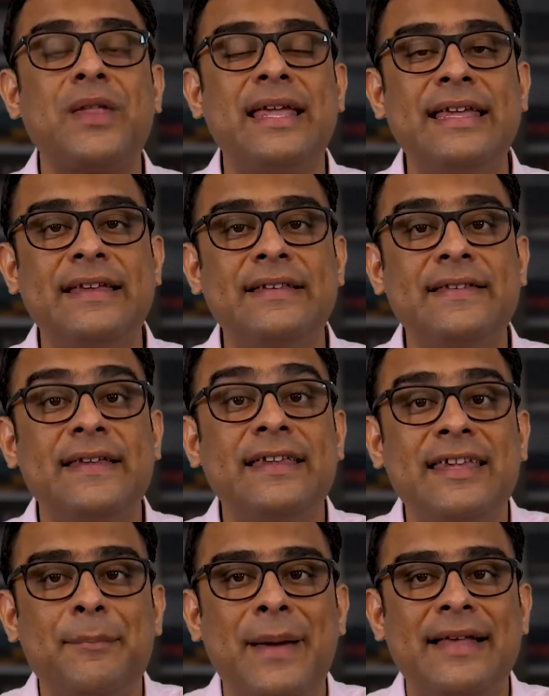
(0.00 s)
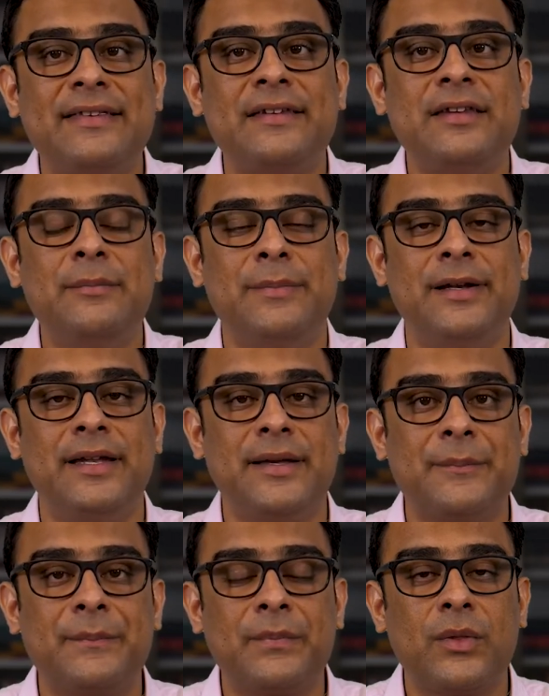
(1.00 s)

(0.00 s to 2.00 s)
is capacity building.